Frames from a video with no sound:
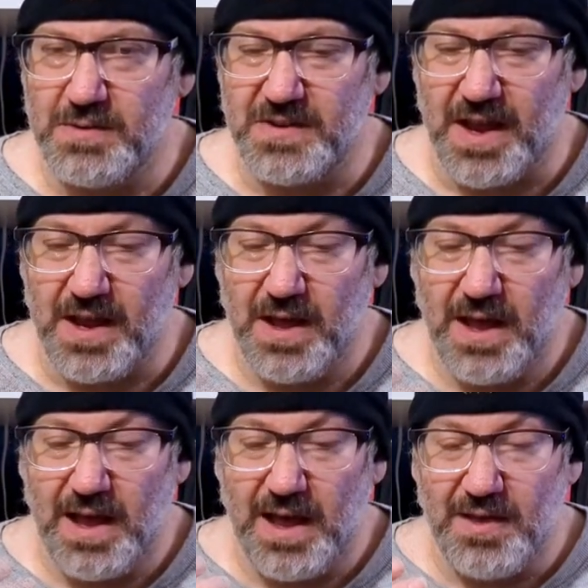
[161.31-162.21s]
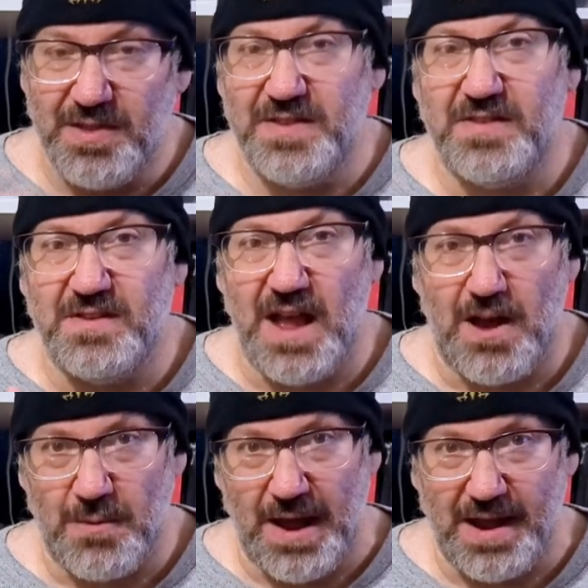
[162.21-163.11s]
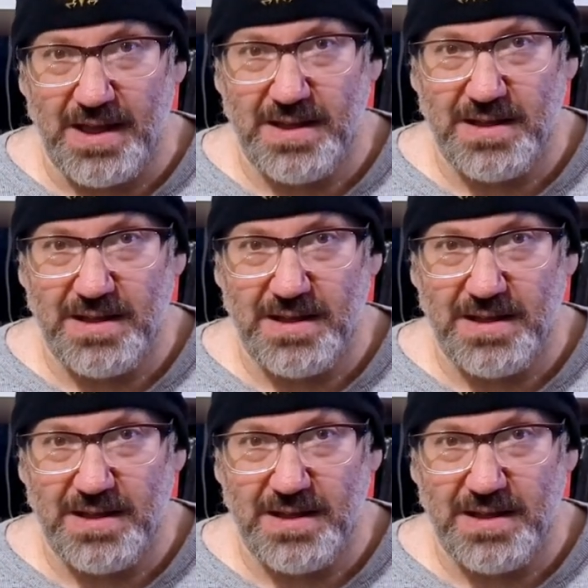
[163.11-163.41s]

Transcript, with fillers: was like, this is not right.